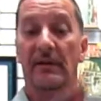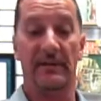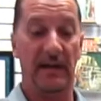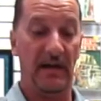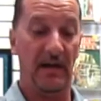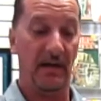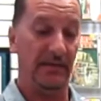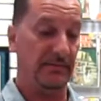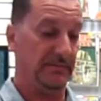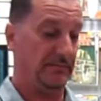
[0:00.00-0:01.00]
I, uh,
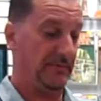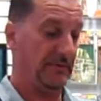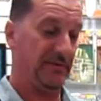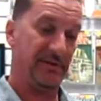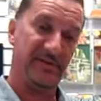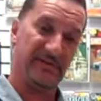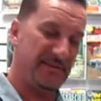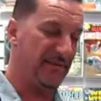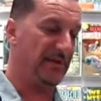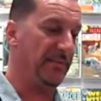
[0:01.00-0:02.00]
there
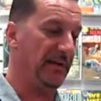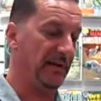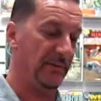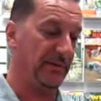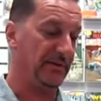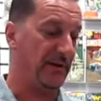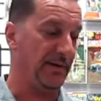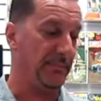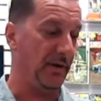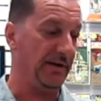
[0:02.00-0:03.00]
seems to be a little bit of
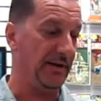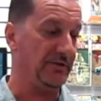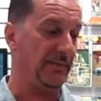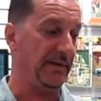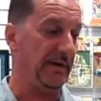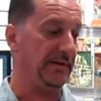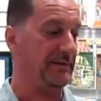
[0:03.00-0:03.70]
cross-pollination with that.